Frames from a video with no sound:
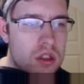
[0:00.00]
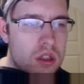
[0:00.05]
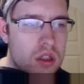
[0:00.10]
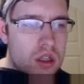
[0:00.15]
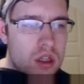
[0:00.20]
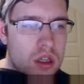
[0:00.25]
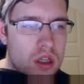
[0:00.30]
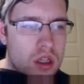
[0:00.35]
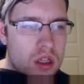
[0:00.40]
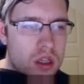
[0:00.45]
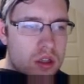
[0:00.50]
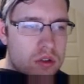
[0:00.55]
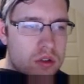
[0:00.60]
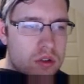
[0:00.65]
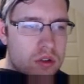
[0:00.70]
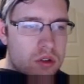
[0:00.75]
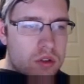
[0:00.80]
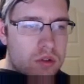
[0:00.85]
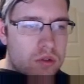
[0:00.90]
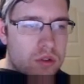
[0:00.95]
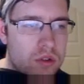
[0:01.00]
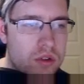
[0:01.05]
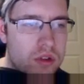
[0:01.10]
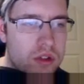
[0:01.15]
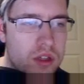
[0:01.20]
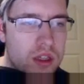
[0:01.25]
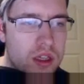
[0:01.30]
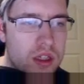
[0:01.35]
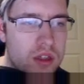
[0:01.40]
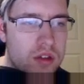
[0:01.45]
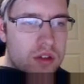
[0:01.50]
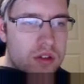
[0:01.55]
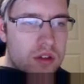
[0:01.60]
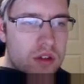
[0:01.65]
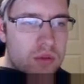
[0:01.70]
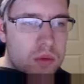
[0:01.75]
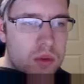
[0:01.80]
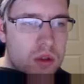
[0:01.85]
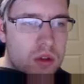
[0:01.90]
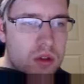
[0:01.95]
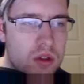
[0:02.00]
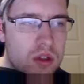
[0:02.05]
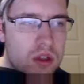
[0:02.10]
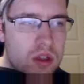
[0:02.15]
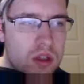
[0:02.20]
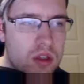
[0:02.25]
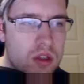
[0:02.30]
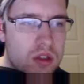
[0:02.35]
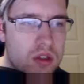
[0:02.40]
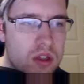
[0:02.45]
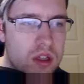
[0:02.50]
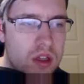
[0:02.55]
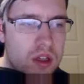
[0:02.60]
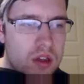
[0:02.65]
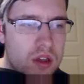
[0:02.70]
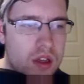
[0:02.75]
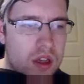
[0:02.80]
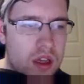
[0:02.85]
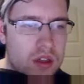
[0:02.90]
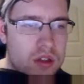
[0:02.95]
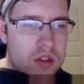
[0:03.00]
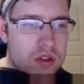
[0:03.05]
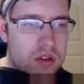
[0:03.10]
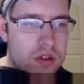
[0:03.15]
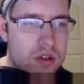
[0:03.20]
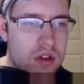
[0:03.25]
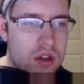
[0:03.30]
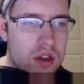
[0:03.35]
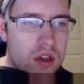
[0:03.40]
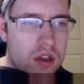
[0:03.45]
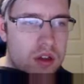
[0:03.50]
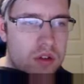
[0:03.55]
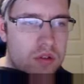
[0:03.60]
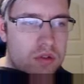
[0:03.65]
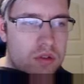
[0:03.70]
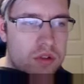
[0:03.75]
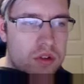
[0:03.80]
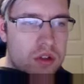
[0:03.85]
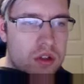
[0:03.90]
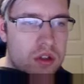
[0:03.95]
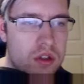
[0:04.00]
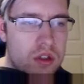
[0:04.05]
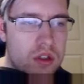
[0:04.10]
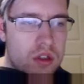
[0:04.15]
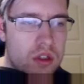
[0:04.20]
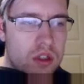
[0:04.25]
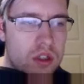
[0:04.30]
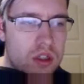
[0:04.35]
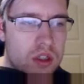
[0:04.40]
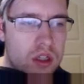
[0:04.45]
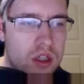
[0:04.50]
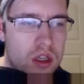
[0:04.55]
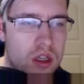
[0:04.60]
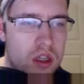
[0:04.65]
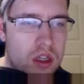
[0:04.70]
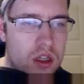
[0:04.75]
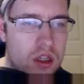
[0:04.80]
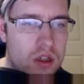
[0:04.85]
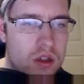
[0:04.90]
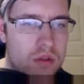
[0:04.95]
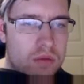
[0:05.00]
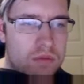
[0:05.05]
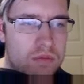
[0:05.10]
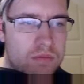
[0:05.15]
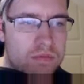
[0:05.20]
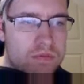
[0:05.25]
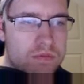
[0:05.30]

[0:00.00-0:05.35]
So 2 foreseeing hit seems good. Chain attack stuff. What